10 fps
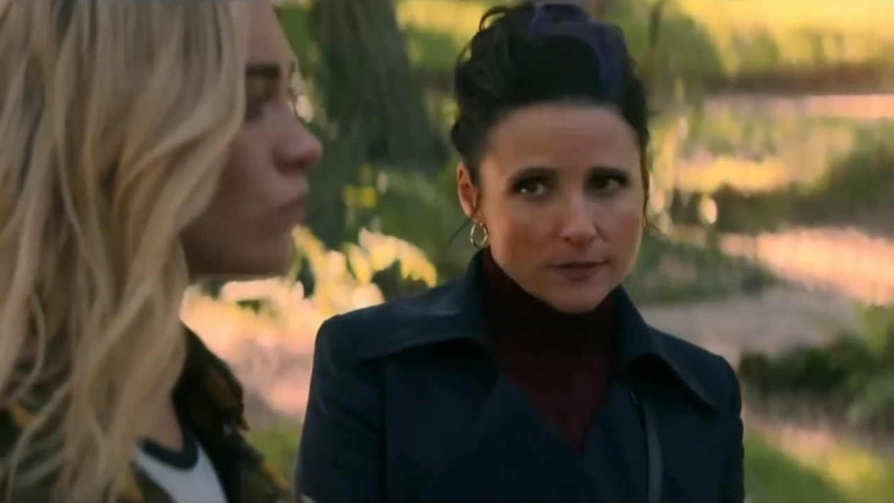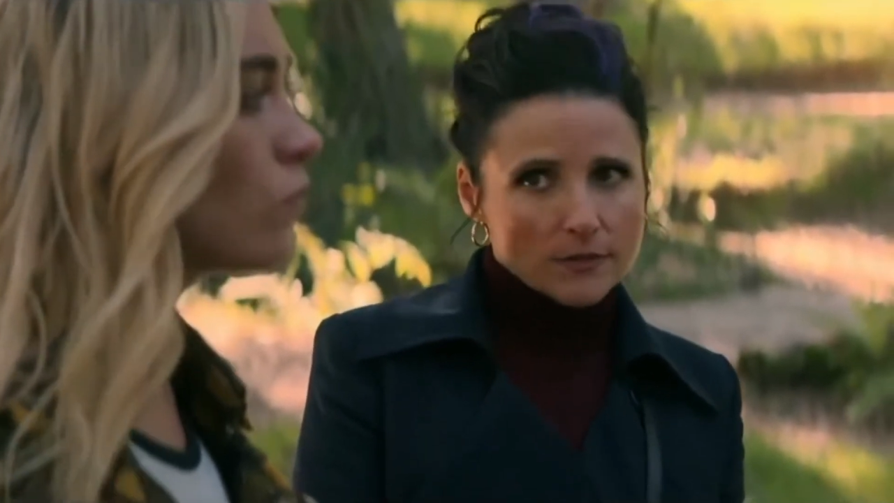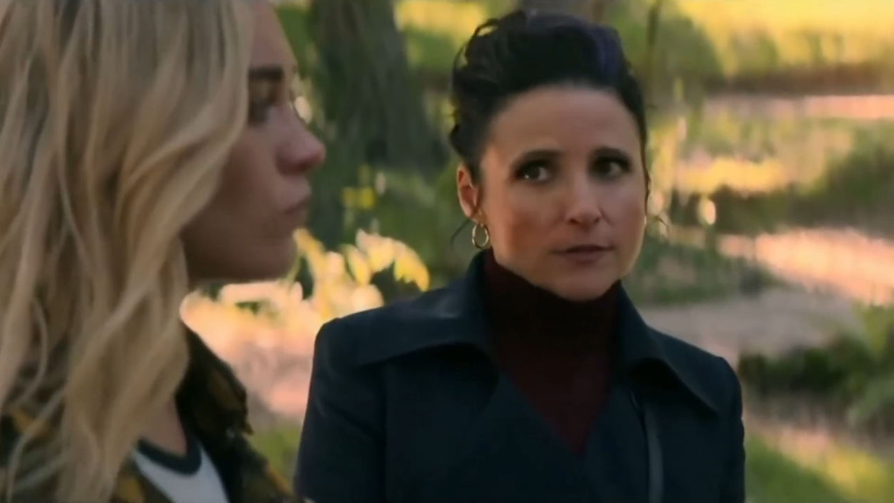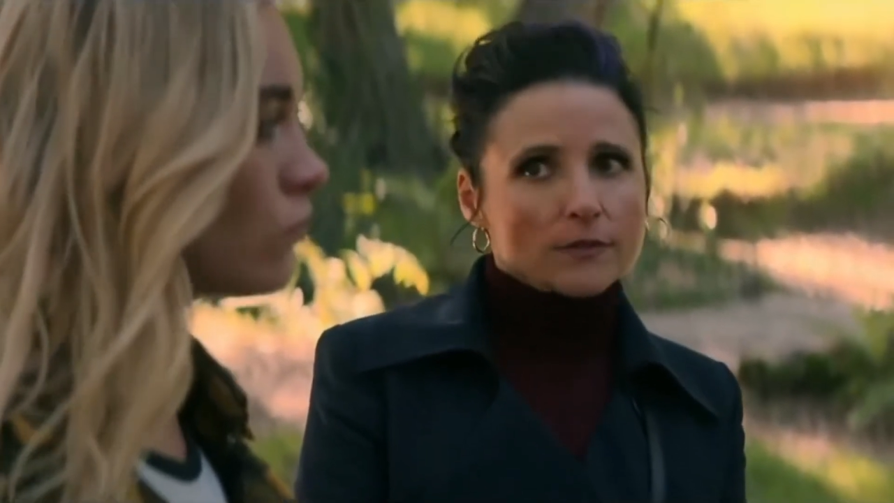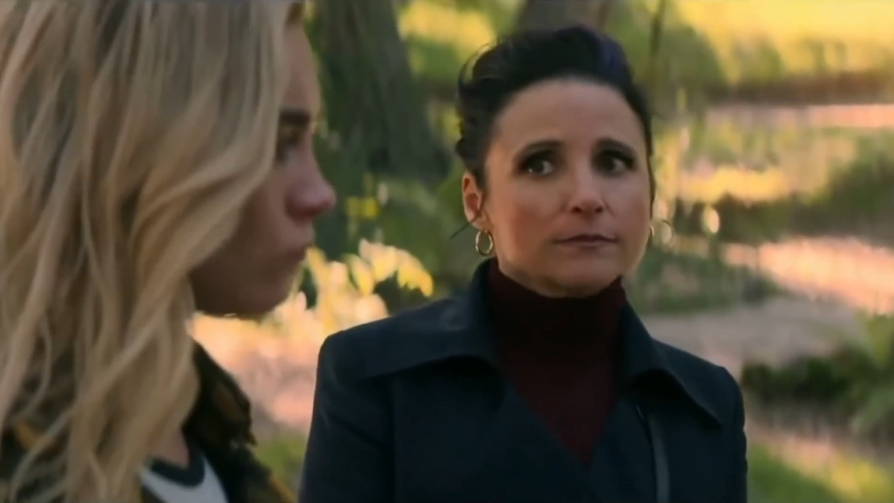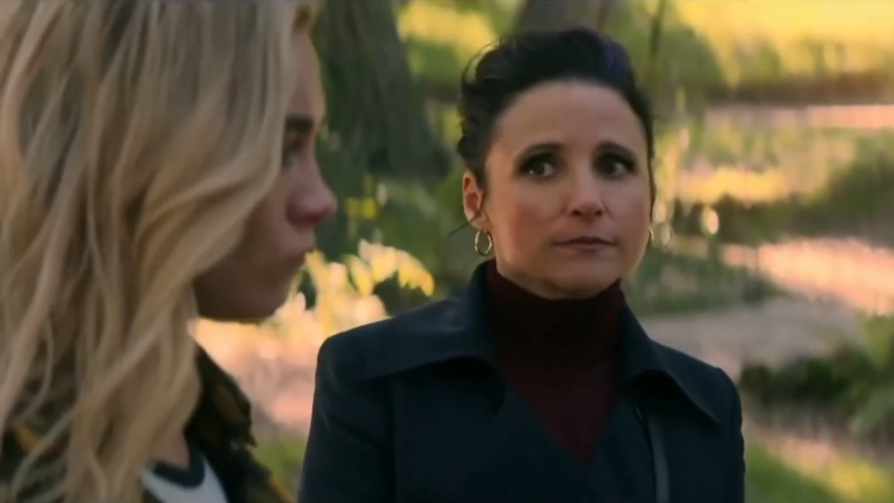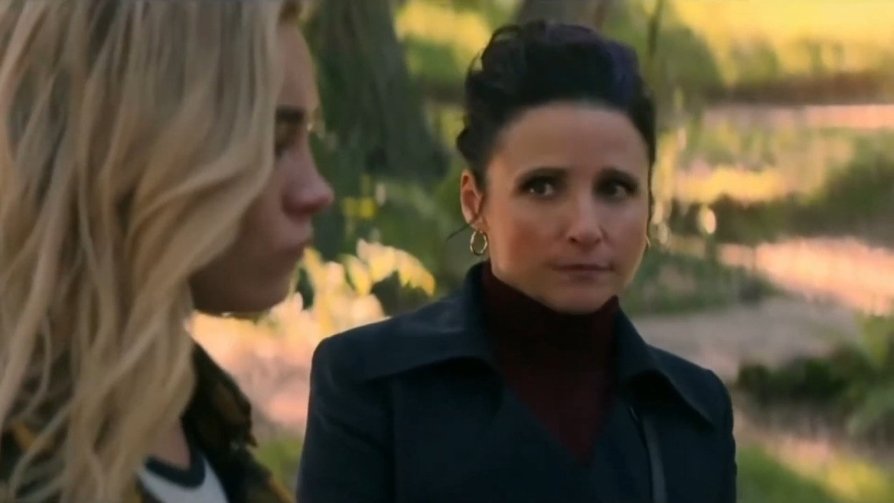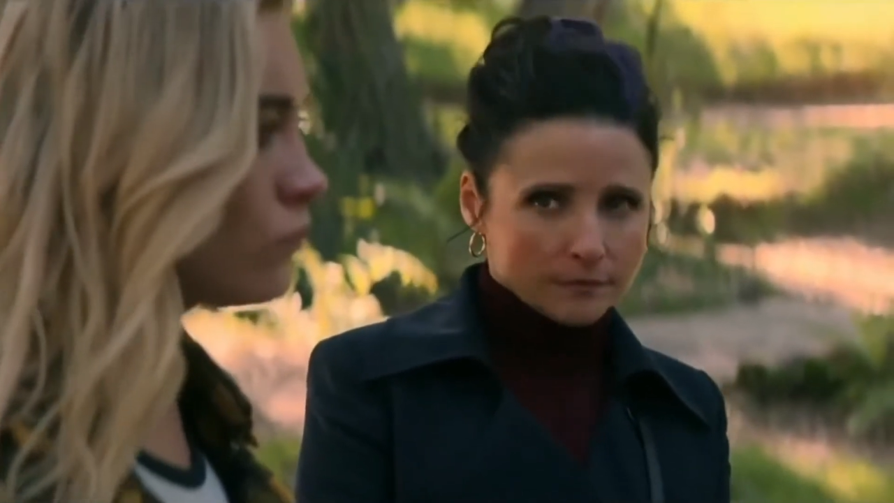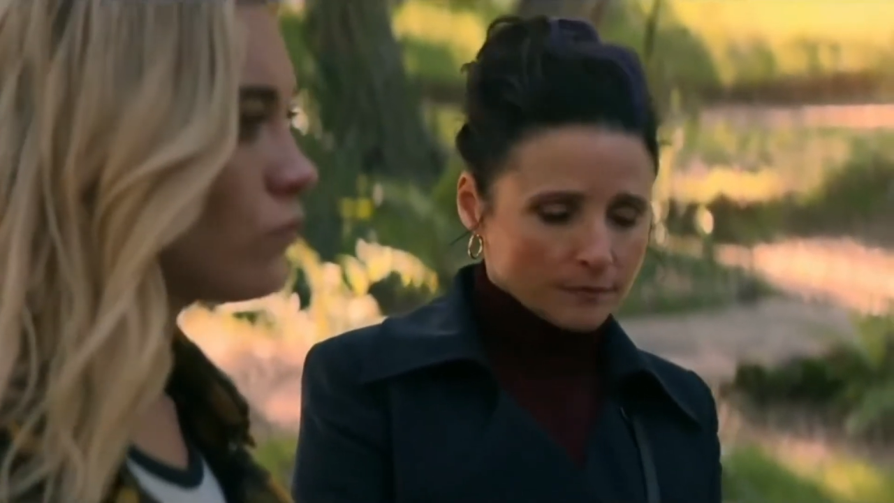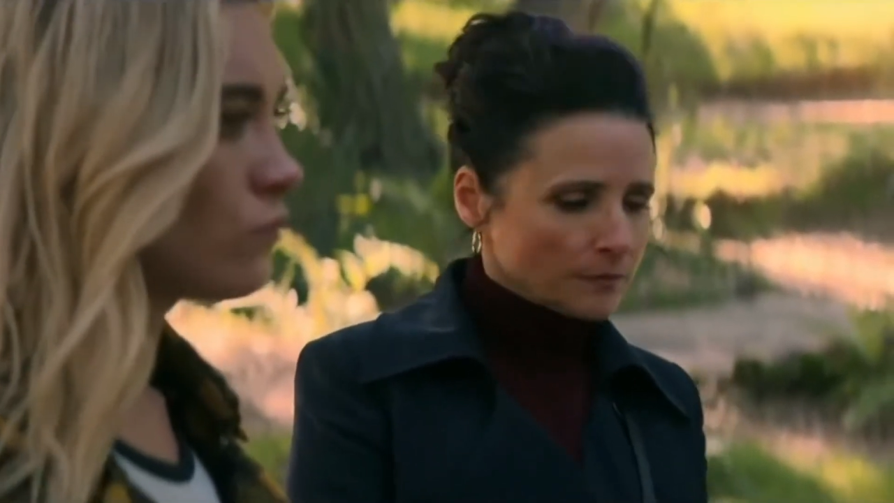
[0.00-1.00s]
we see that
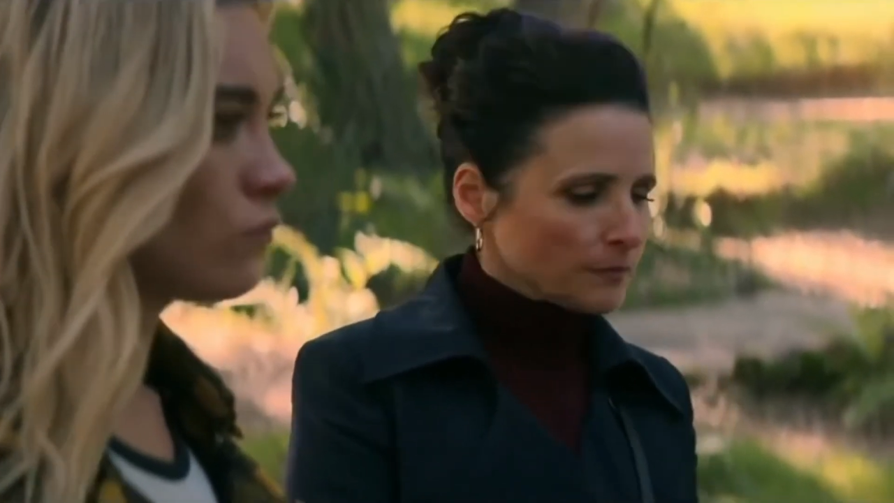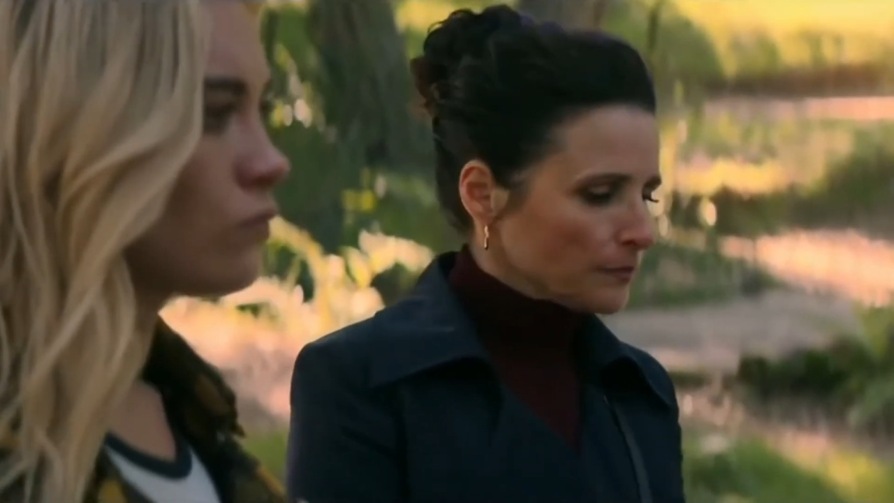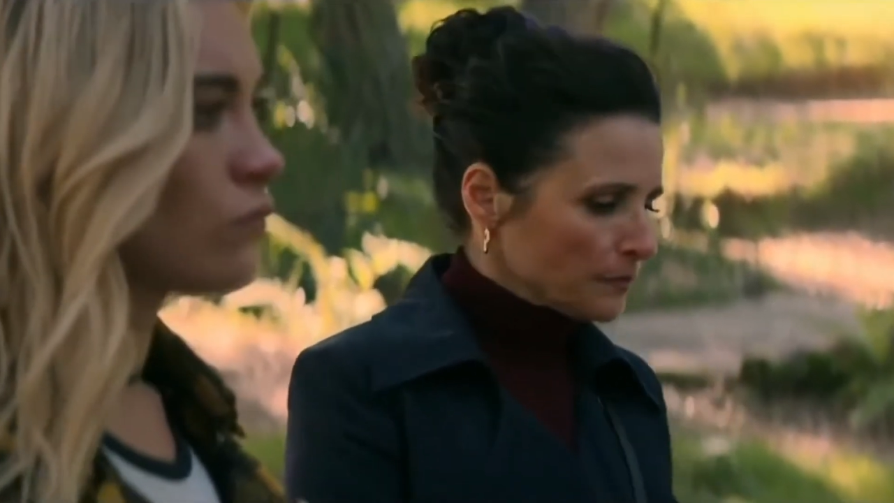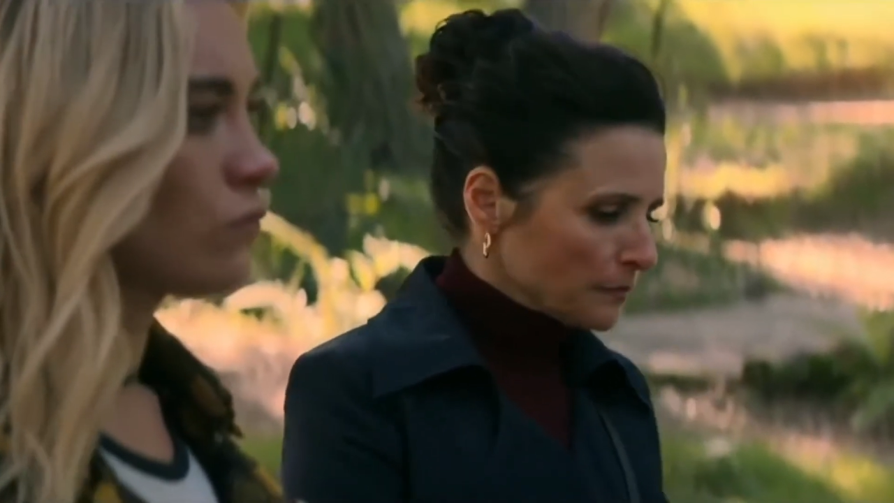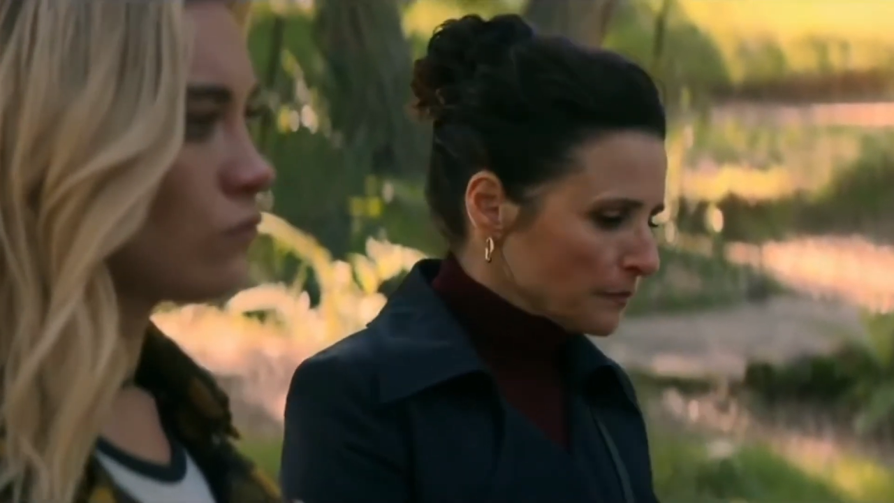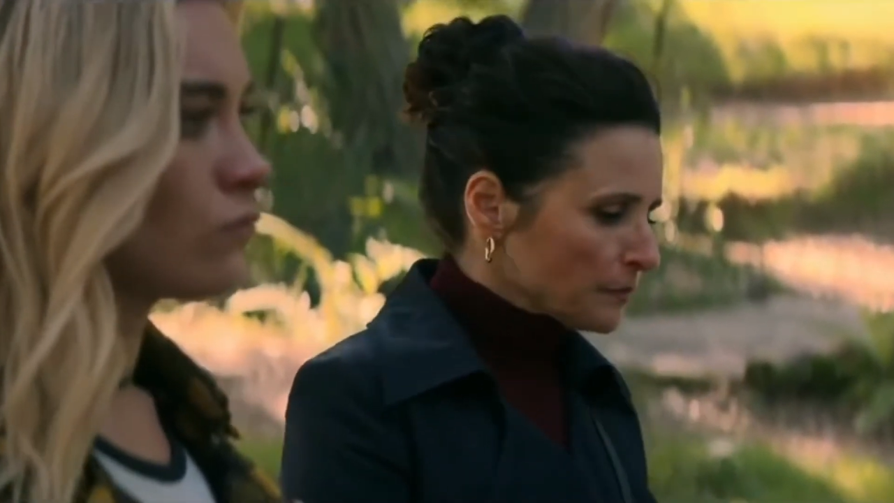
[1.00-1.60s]
Valentina,